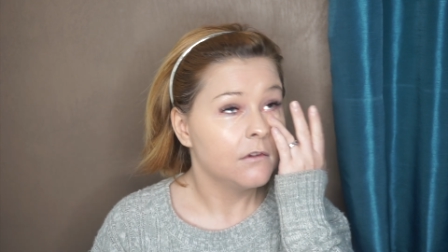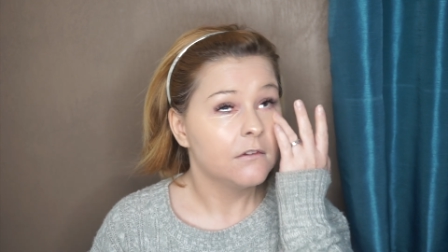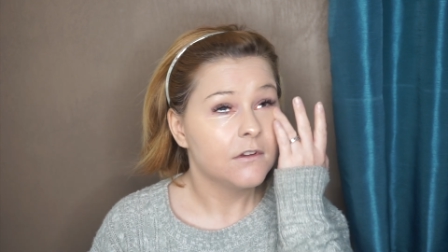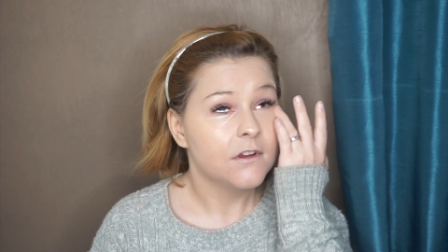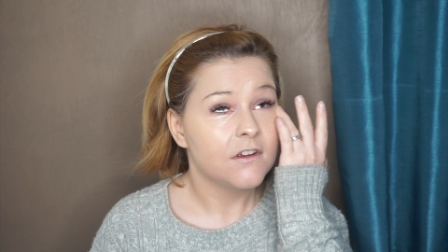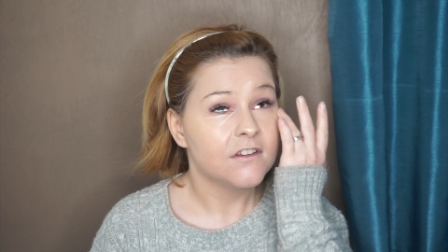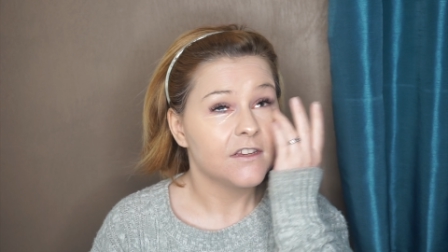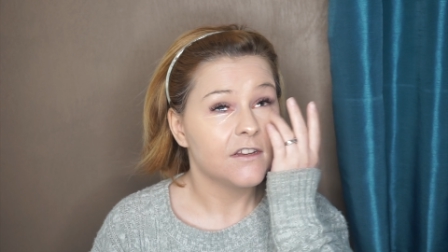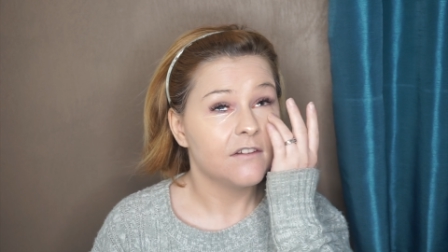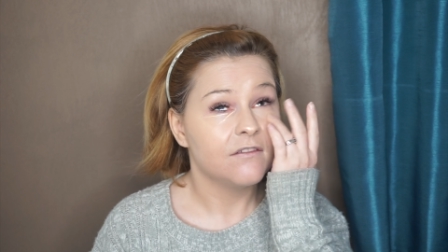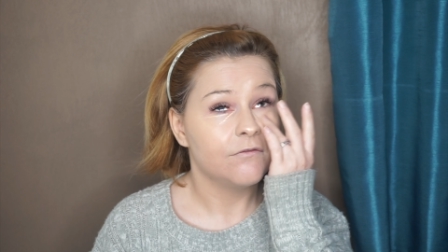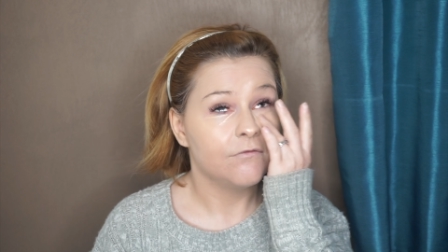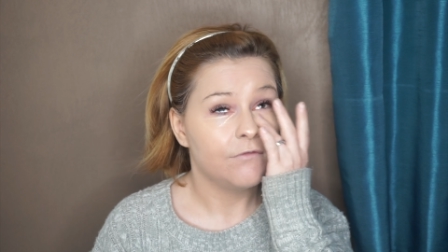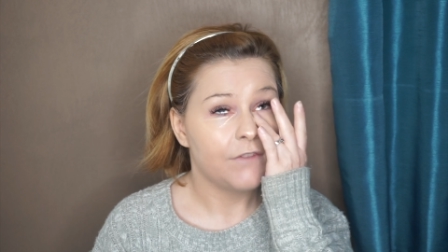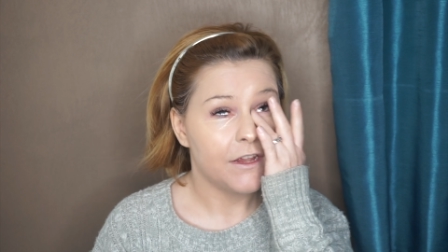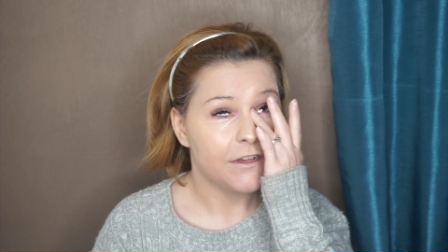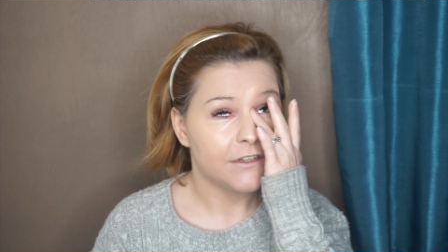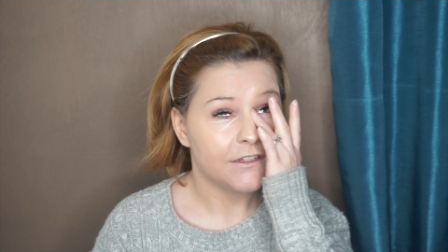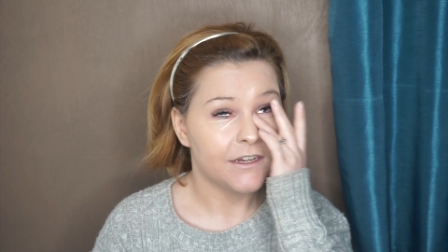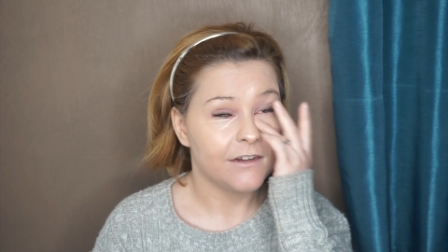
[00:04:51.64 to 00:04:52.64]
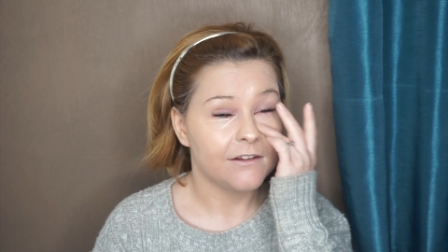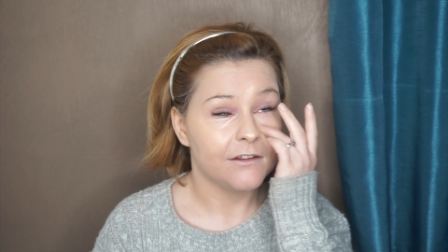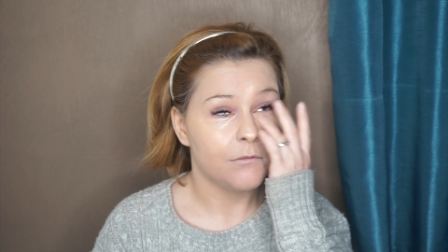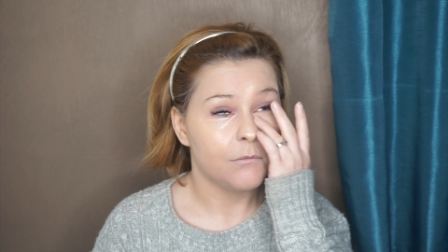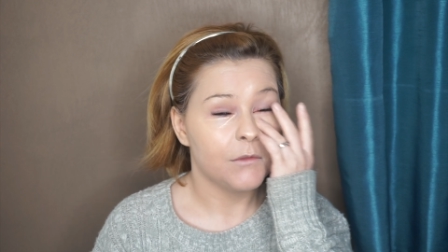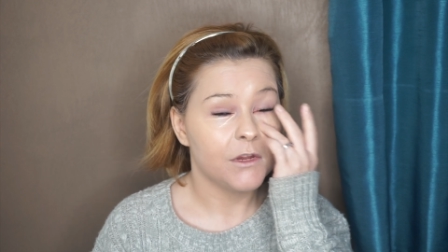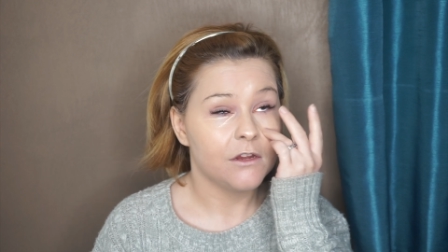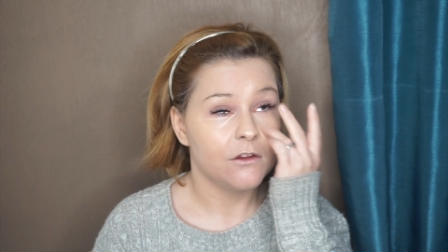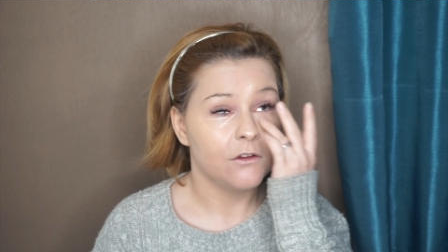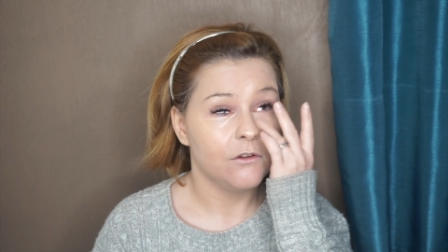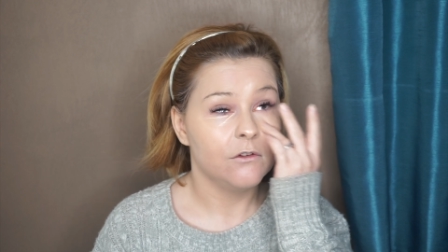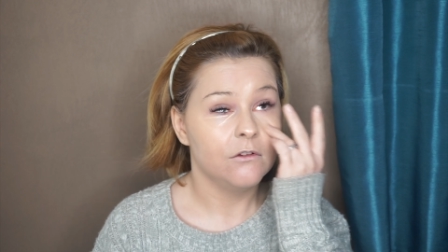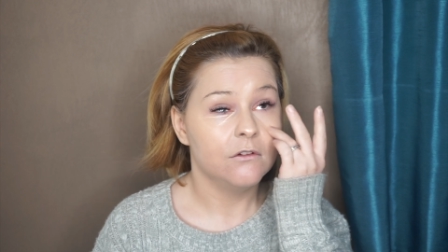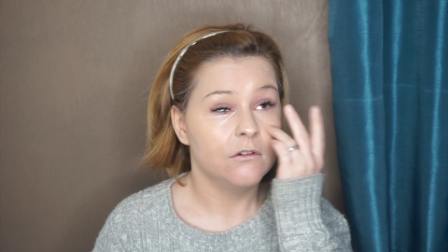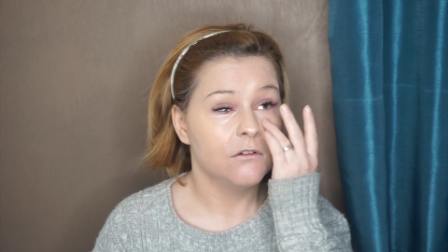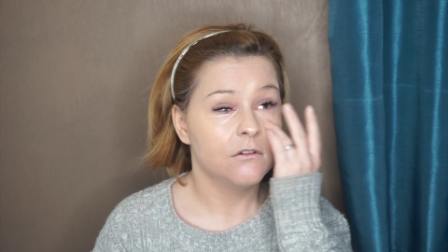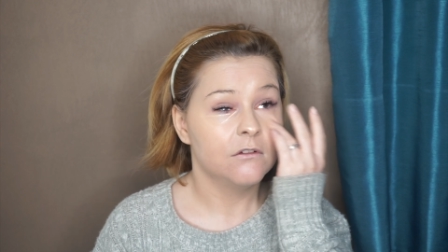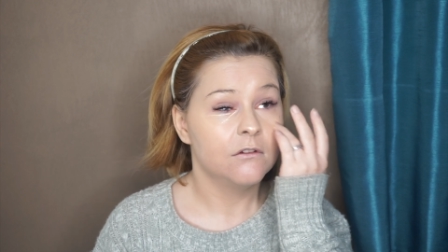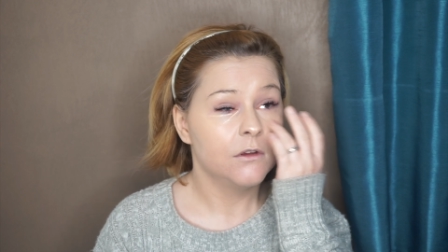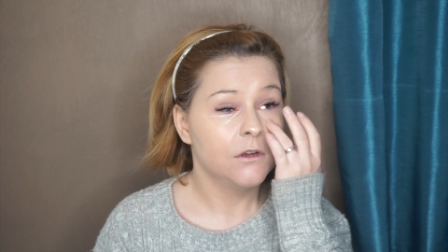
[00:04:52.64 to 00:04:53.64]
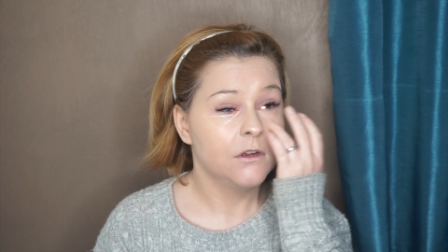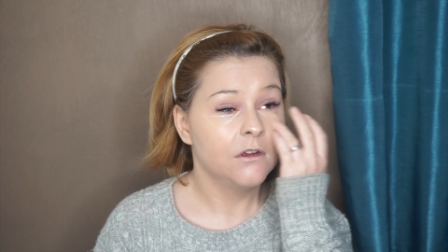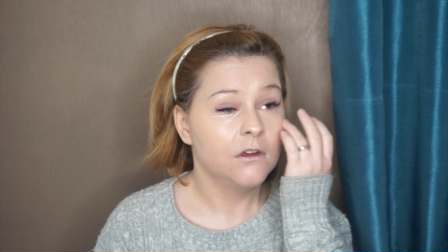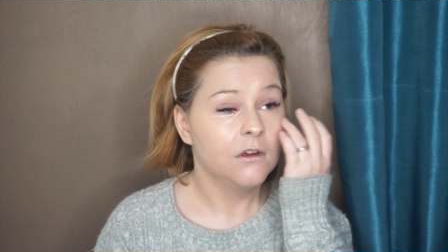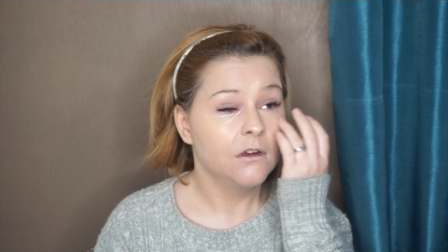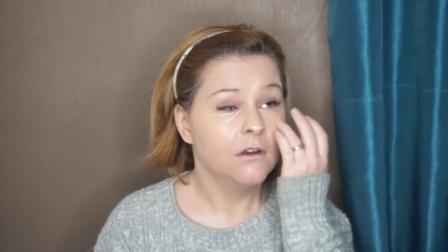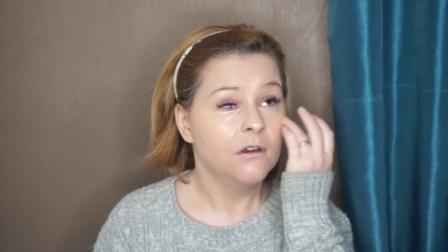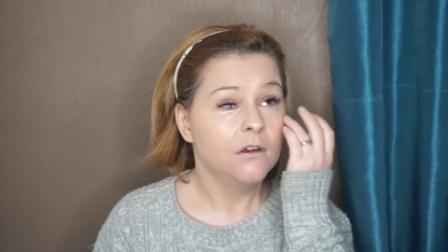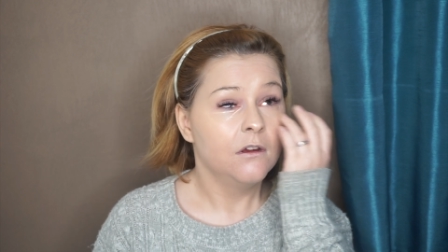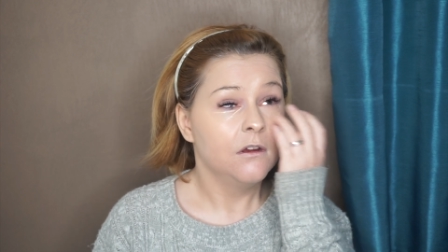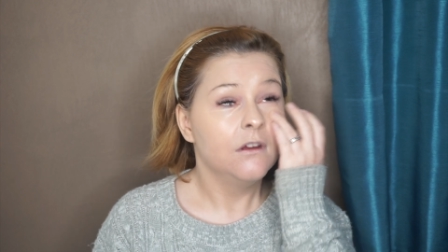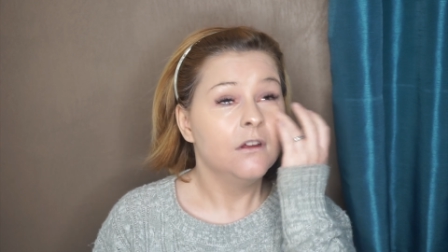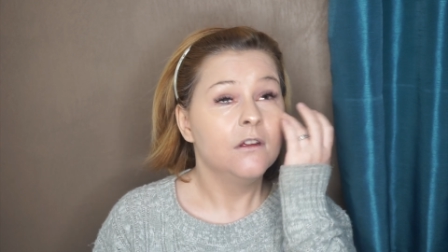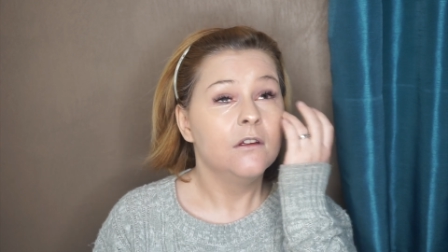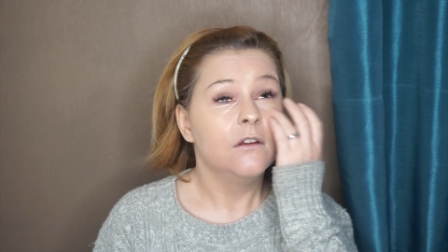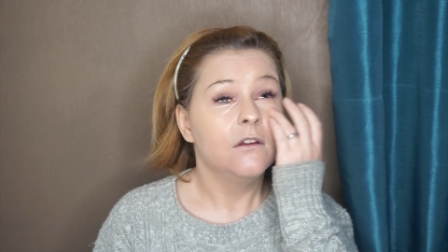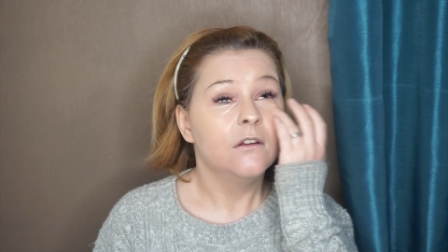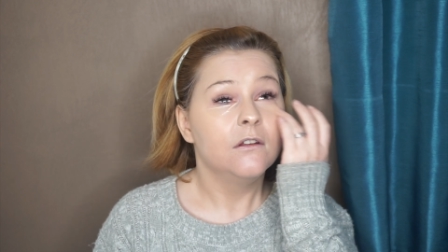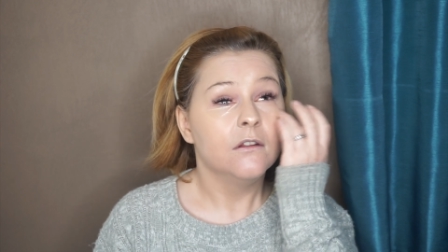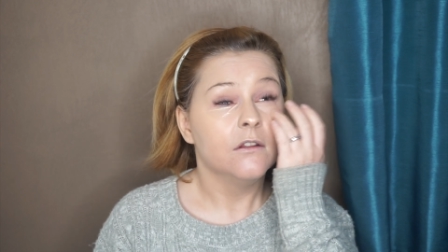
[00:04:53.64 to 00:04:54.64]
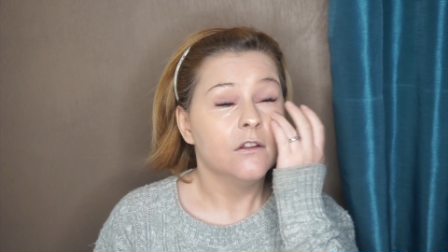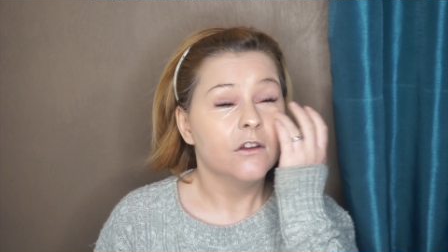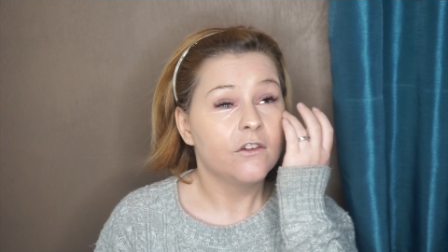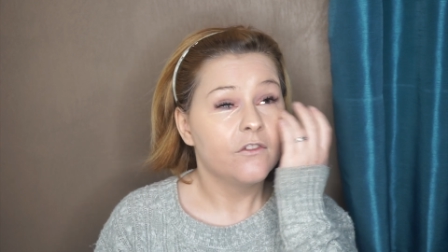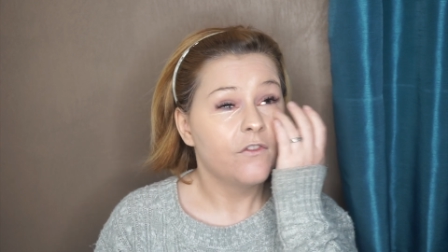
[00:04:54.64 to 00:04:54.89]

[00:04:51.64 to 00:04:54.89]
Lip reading: Doesn't necessarily make you look